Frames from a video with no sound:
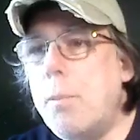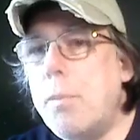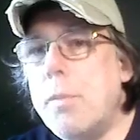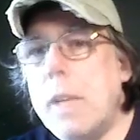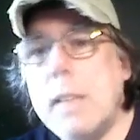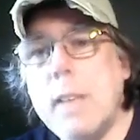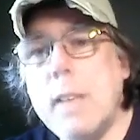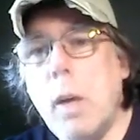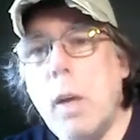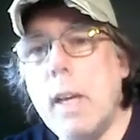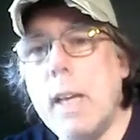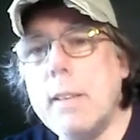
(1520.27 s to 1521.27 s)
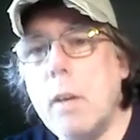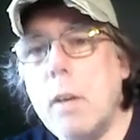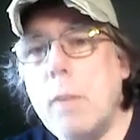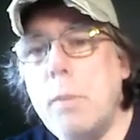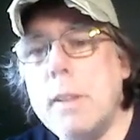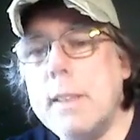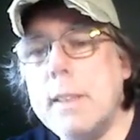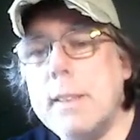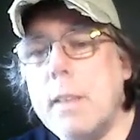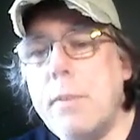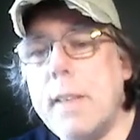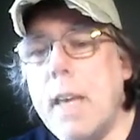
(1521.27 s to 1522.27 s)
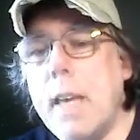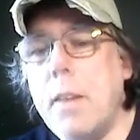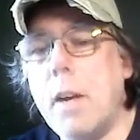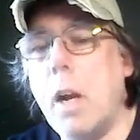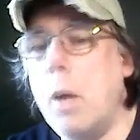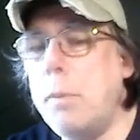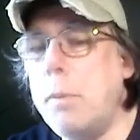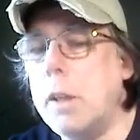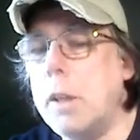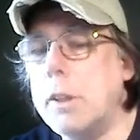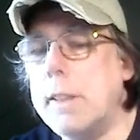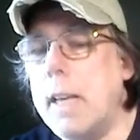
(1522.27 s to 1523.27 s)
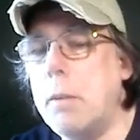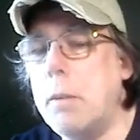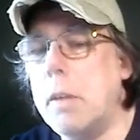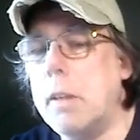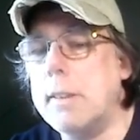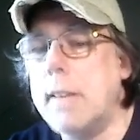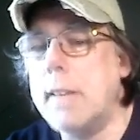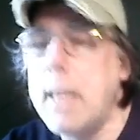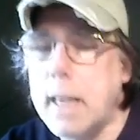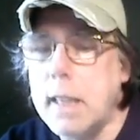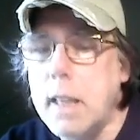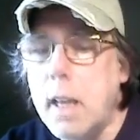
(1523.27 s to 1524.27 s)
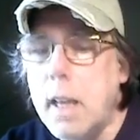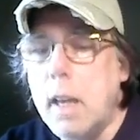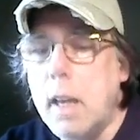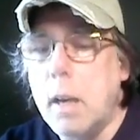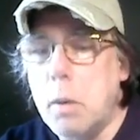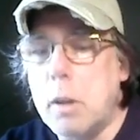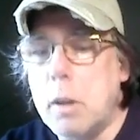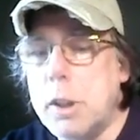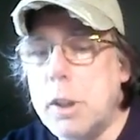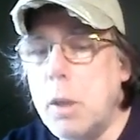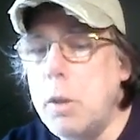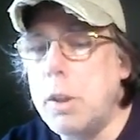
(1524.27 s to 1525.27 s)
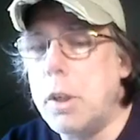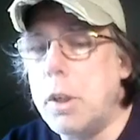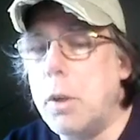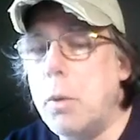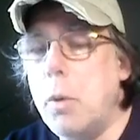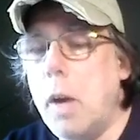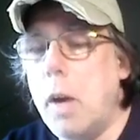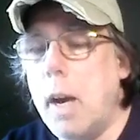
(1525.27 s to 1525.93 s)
That's how I put this stuff together. I hope you understand what I was saying, what I was showing you.